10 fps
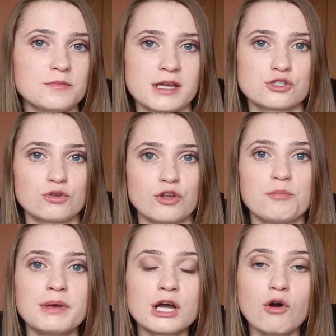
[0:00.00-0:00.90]
med school. Your
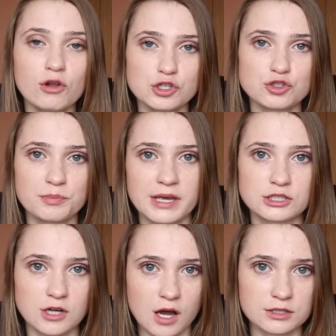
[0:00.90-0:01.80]
big goal is to be a
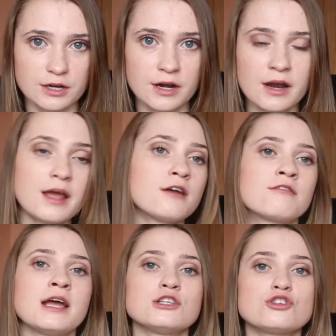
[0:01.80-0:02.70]
doctor,
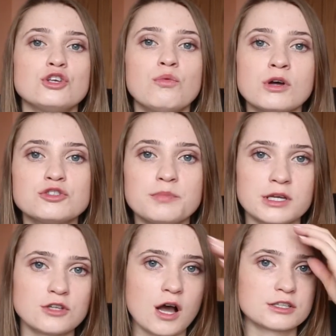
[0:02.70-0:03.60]
right? So you want to be
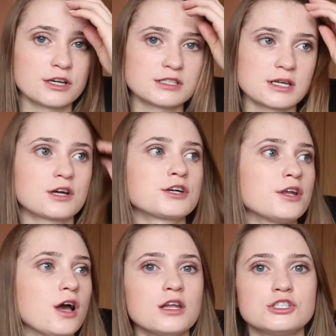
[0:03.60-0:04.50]
a doctor. It's a
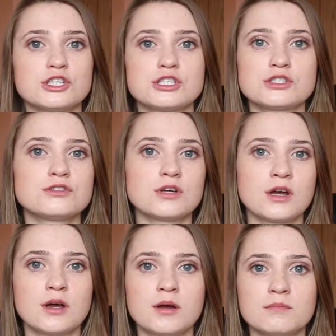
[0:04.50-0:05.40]
cardiologist,
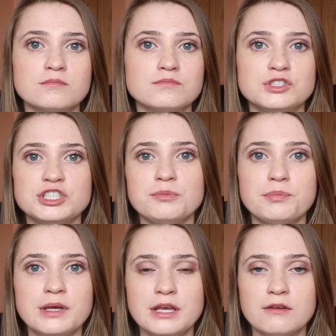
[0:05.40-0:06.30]

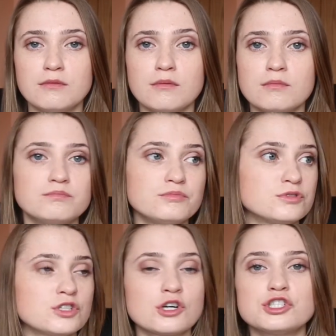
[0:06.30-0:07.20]
GP,
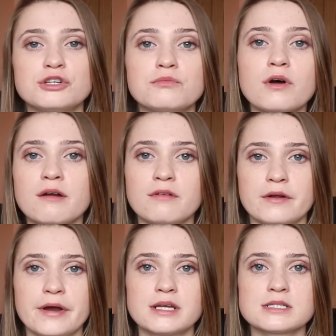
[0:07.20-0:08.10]
surgeon, whatever
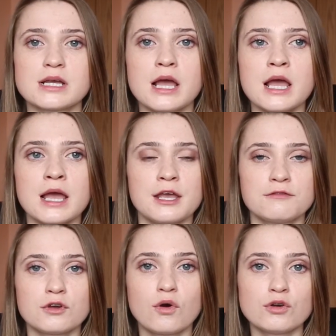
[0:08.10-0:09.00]
it is.
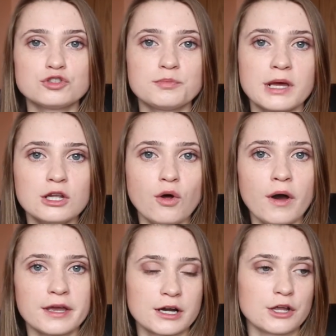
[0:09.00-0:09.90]
If you're going to be a
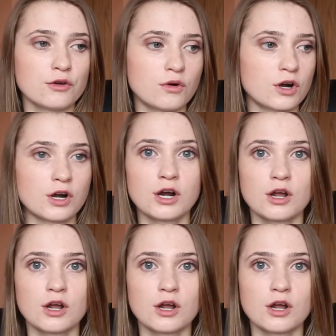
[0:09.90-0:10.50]
lawyer, your